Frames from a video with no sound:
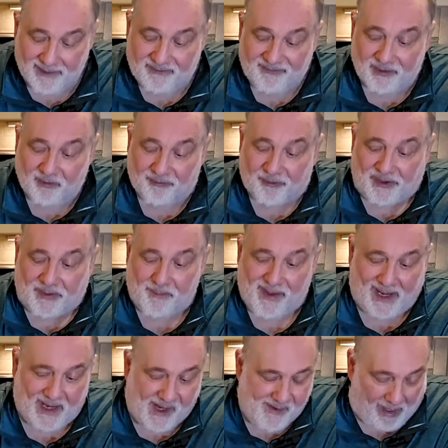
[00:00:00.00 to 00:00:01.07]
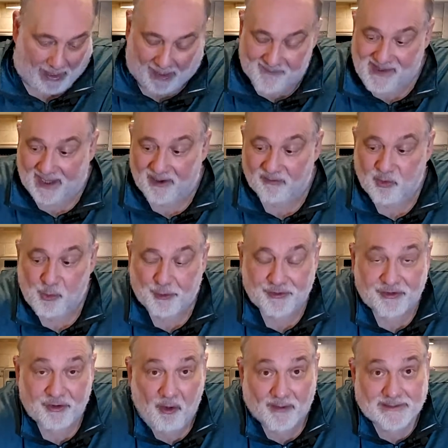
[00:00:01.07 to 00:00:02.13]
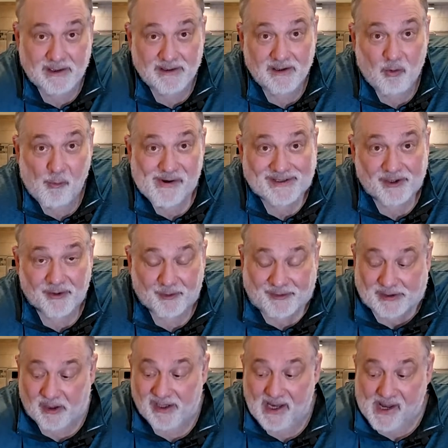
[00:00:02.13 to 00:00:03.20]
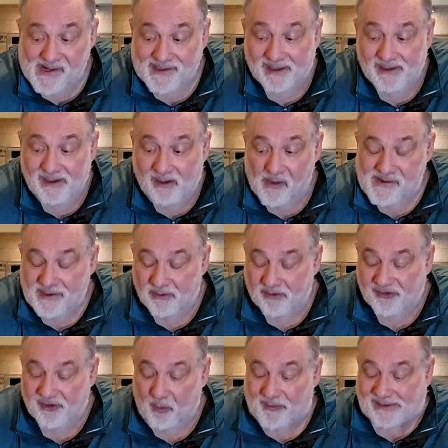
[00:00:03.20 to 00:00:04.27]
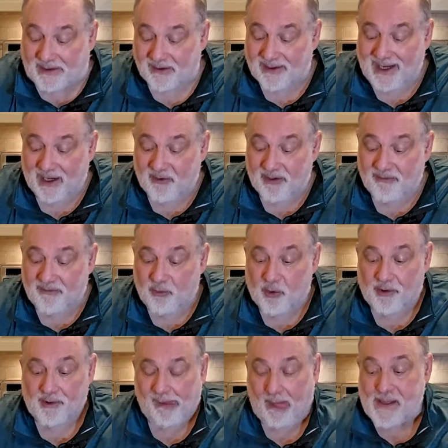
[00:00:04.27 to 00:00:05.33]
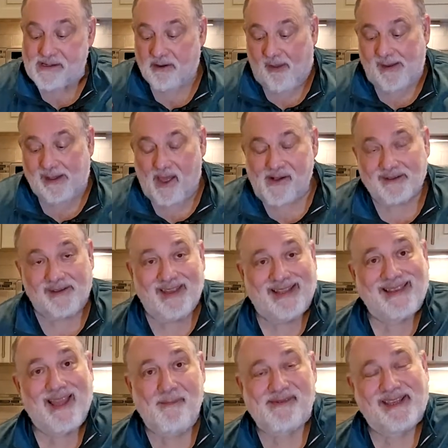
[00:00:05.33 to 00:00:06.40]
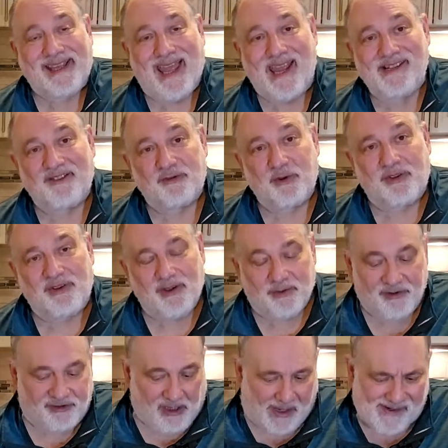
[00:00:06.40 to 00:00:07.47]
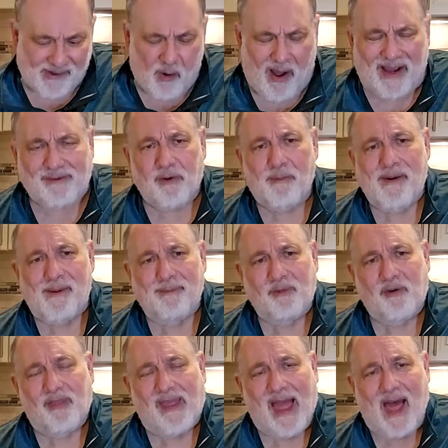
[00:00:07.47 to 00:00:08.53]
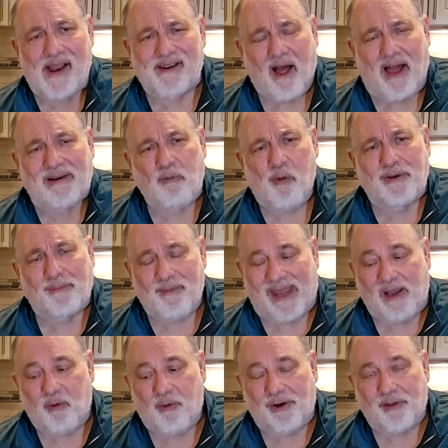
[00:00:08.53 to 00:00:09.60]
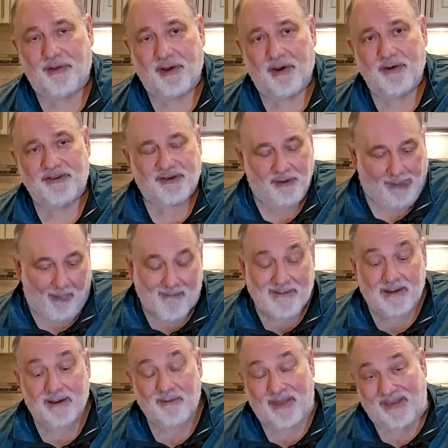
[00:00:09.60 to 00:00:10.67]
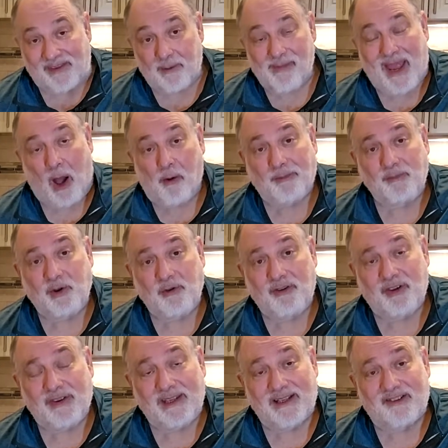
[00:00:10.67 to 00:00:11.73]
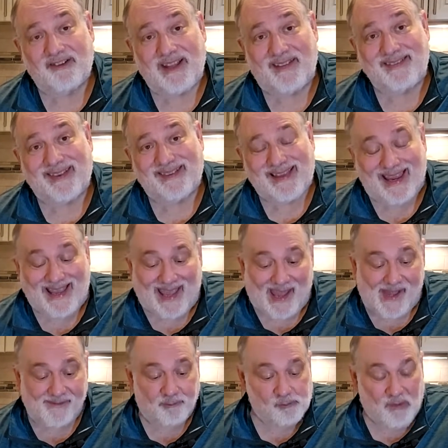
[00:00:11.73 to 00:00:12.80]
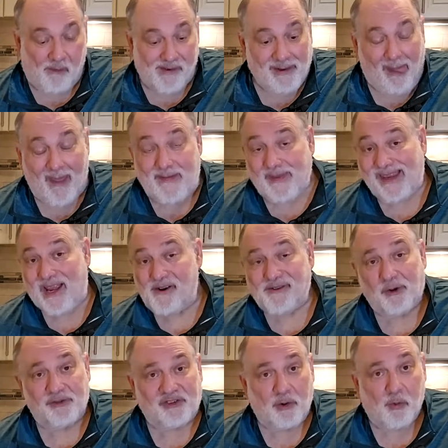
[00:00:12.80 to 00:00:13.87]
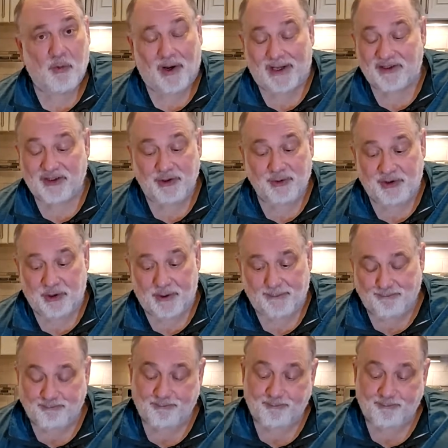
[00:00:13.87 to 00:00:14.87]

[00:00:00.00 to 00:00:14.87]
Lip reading: Feel free to make it. And of course, when you're cooking for someone you're caring for, let them engage with you and say, oh, I remember that. I want to make one of those. Let them help you to the extent that they can. And they can also watch you do it.